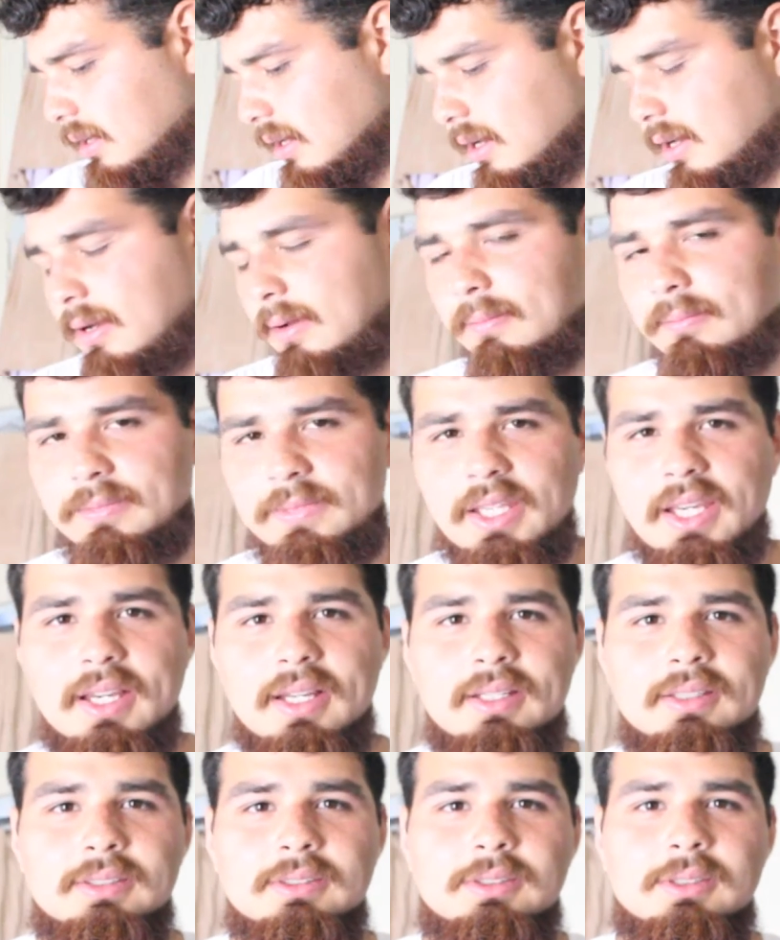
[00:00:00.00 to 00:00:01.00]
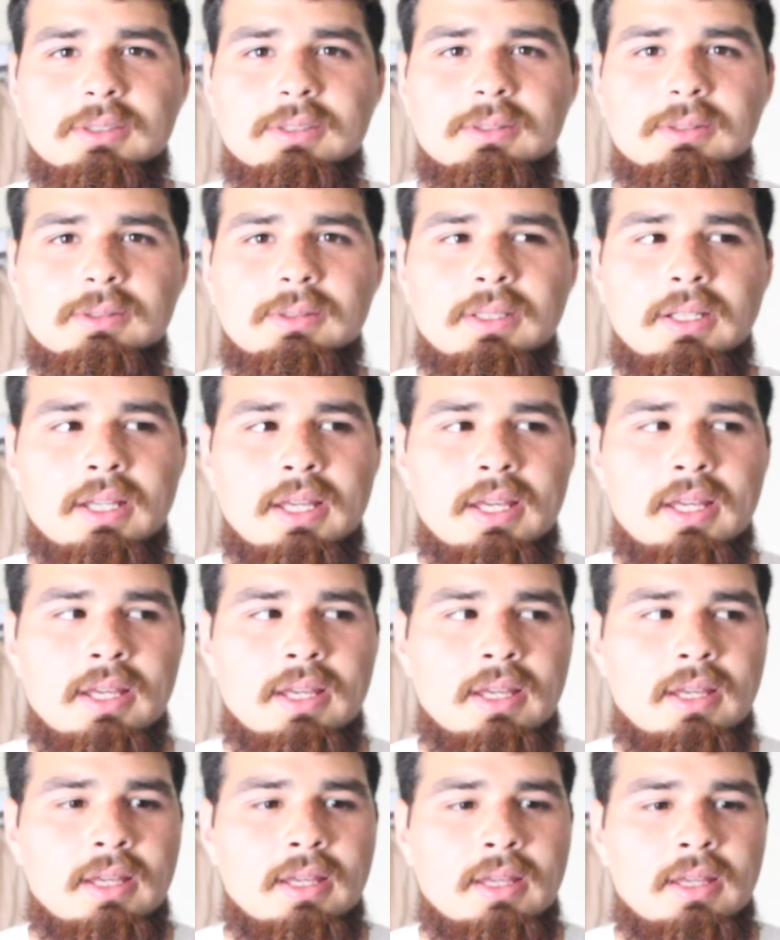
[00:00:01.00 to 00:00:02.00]
um, yeah so
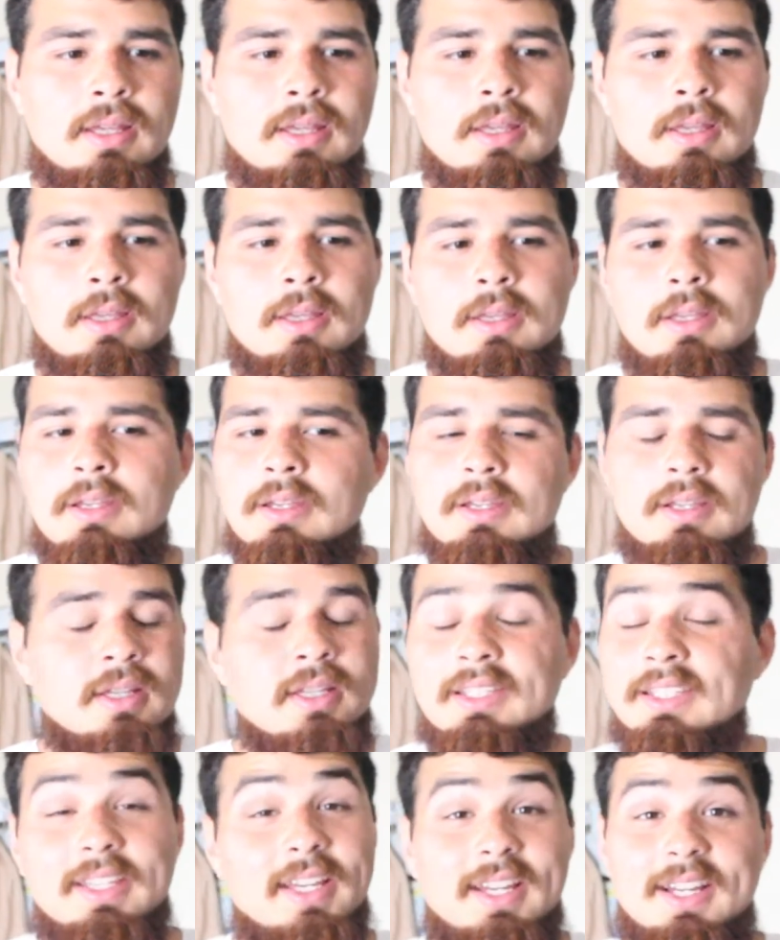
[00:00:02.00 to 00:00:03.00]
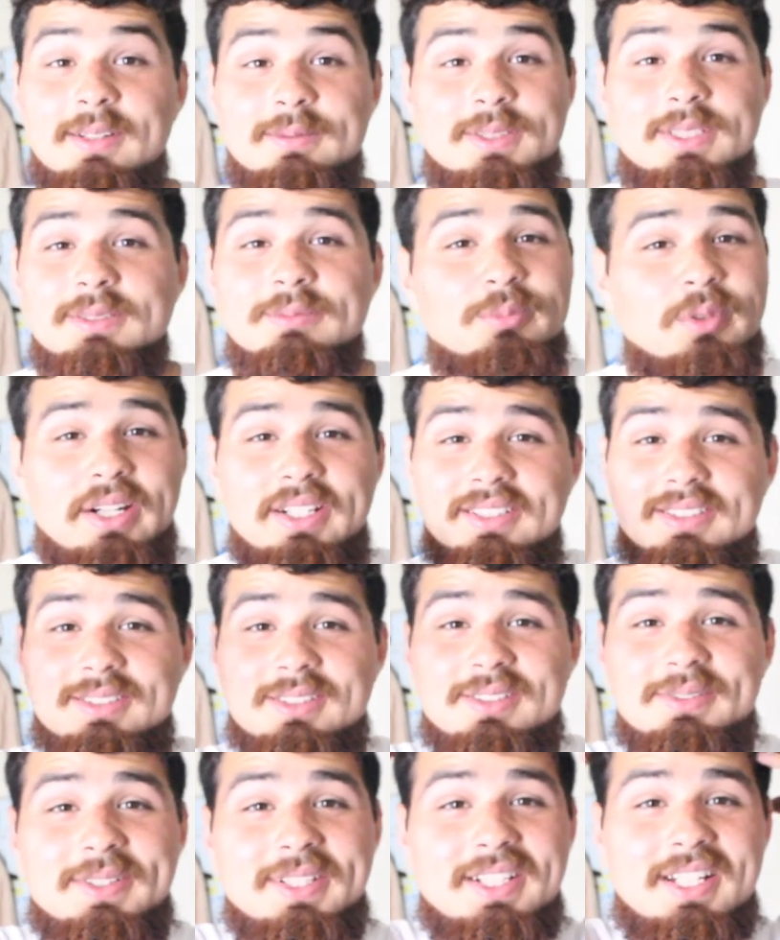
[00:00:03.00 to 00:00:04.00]
yeah I'm just
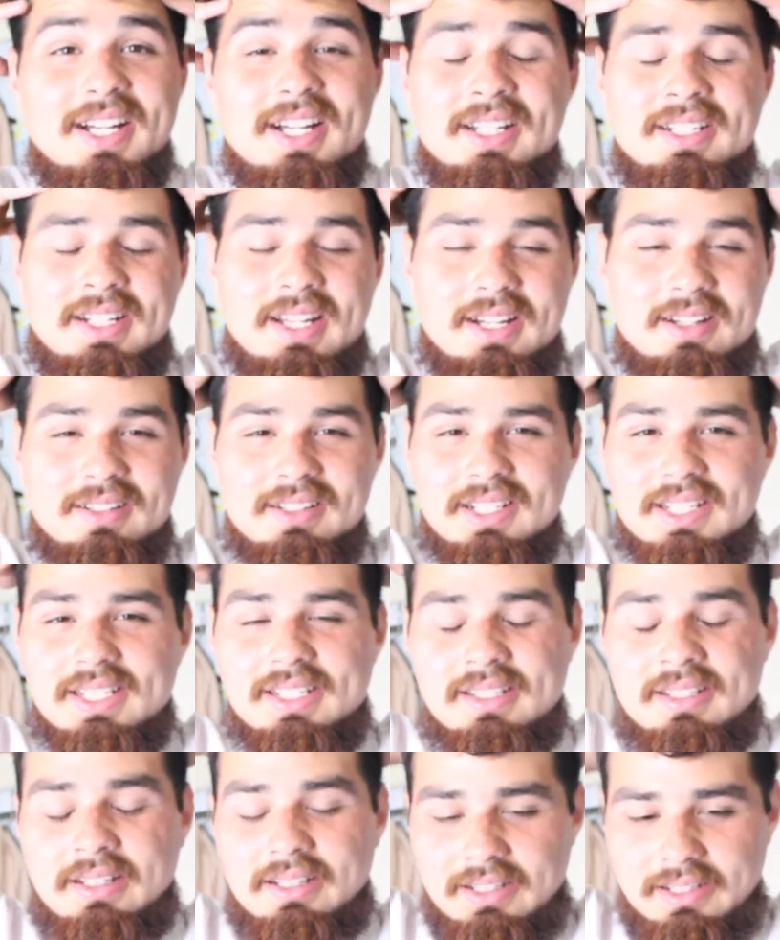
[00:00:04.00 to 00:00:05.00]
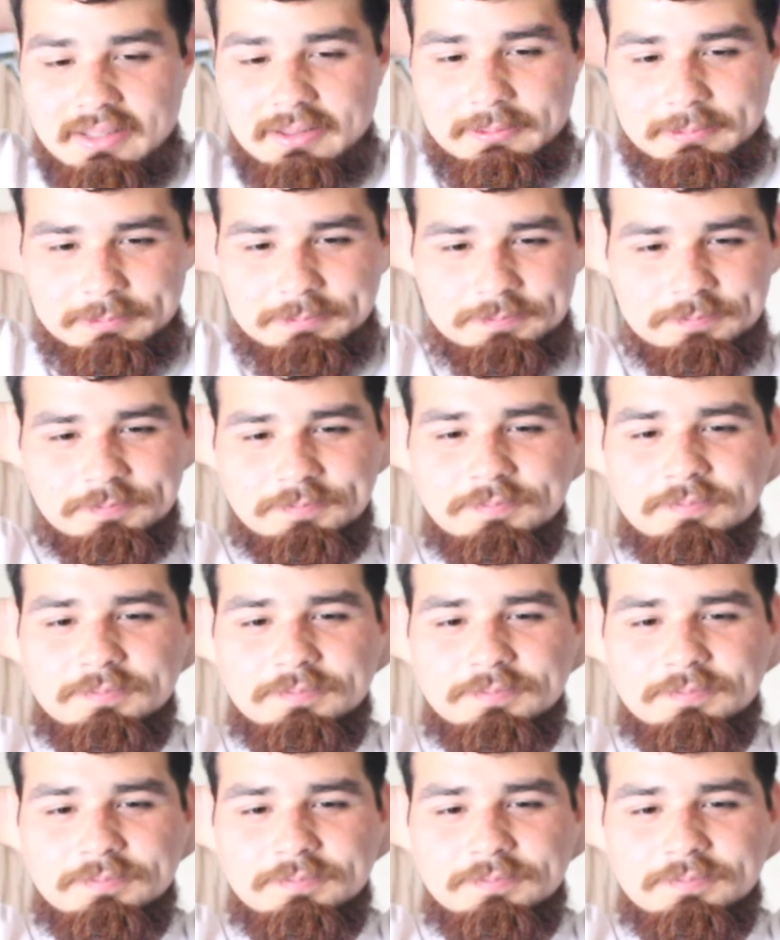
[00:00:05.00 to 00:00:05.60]
brainstorming a lot now like um,